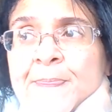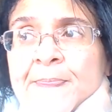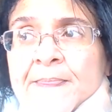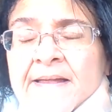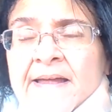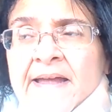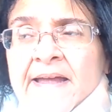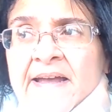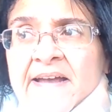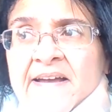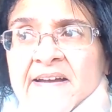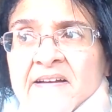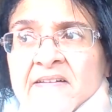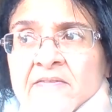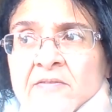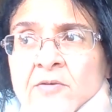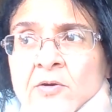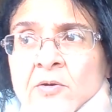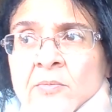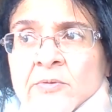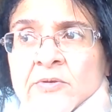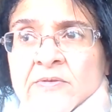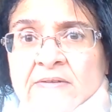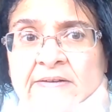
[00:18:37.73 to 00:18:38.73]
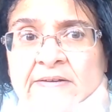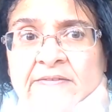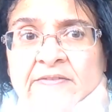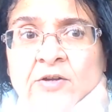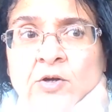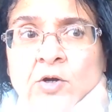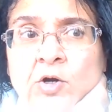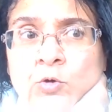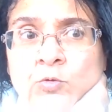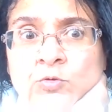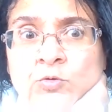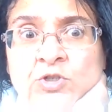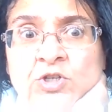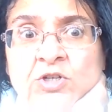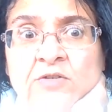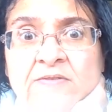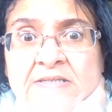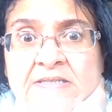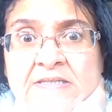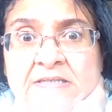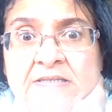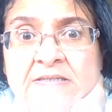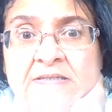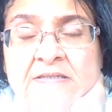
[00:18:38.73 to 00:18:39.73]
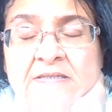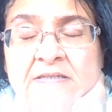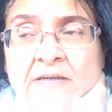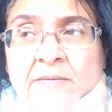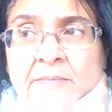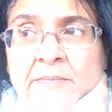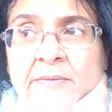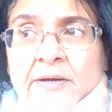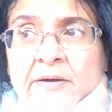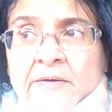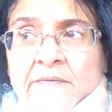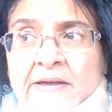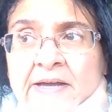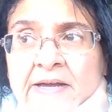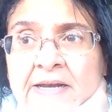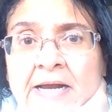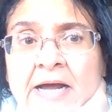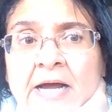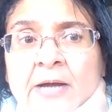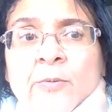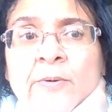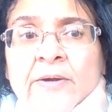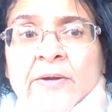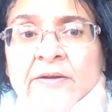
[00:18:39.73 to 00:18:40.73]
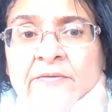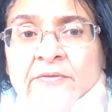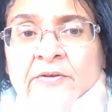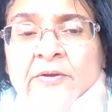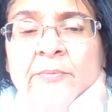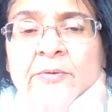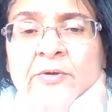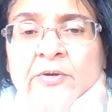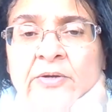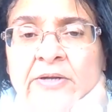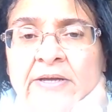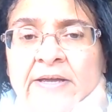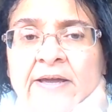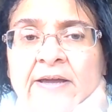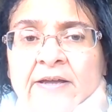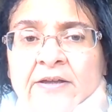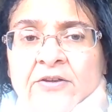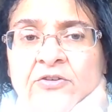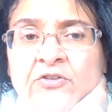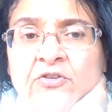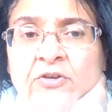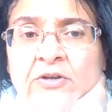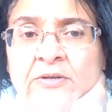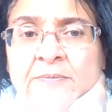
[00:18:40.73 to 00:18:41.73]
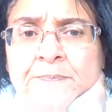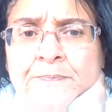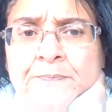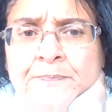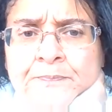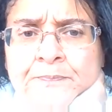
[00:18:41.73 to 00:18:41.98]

have almost like their own nervous system of that highway of communication.